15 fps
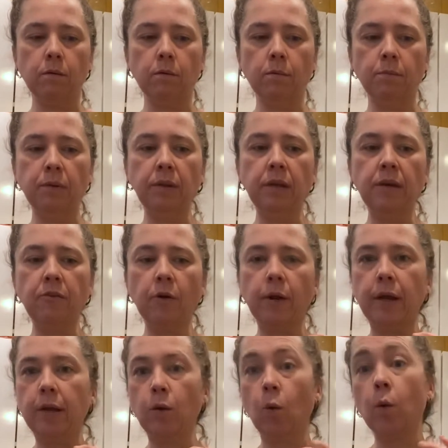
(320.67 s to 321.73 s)
believer
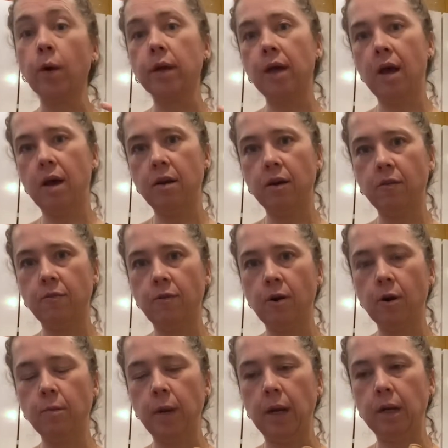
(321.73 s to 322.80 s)
in organic
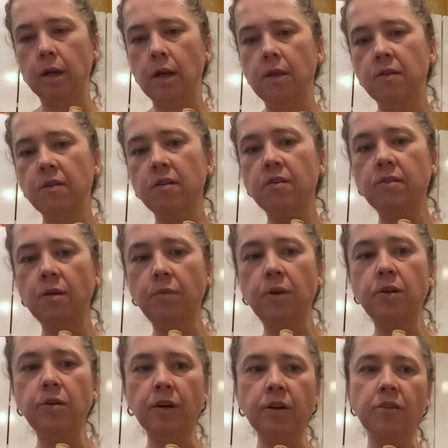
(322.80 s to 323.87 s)
farming. This is something
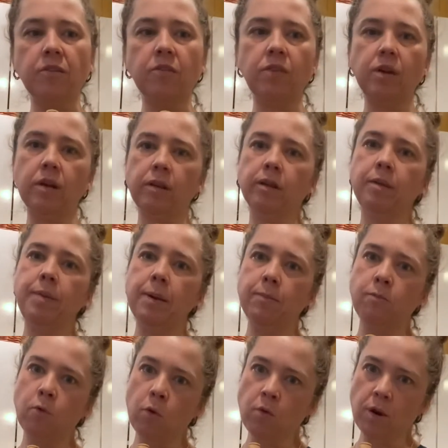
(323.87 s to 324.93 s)
you're going to see a little bit
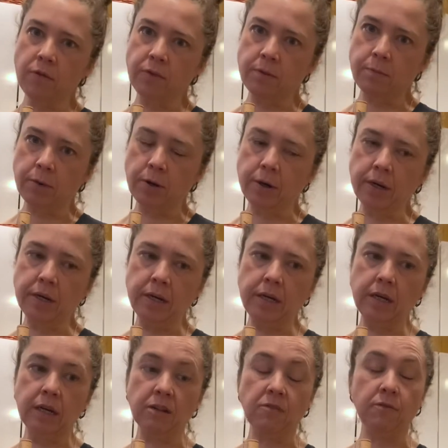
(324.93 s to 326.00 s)
more of in Burgundy.
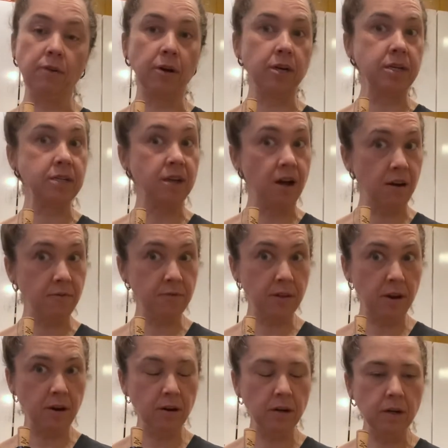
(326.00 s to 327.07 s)
It's very tough
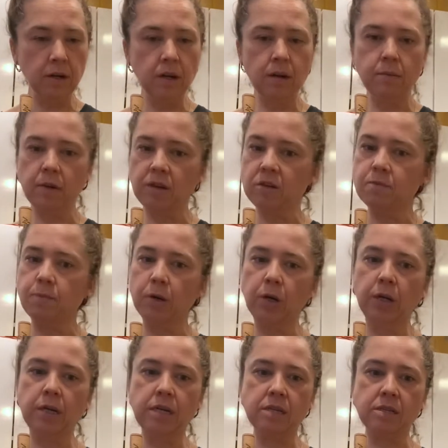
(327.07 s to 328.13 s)
there because
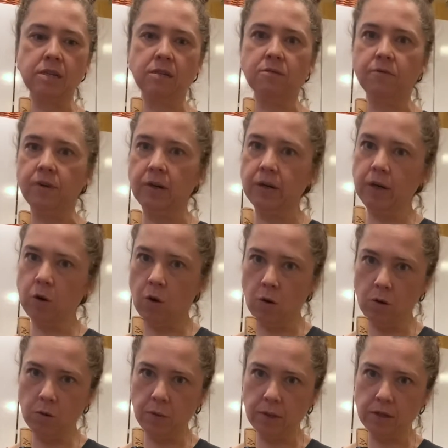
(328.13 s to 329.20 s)
Burgundy sees very
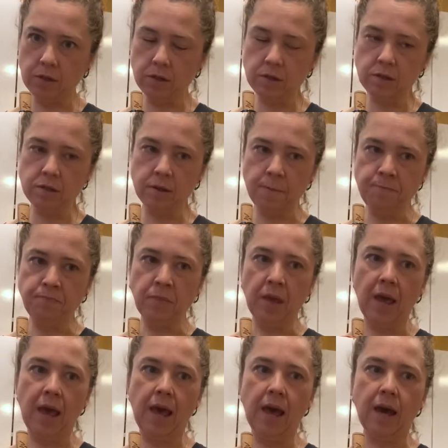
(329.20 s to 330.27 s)
cold winters
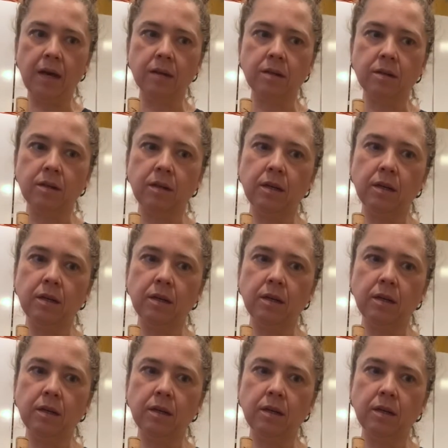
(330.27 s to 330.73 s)
and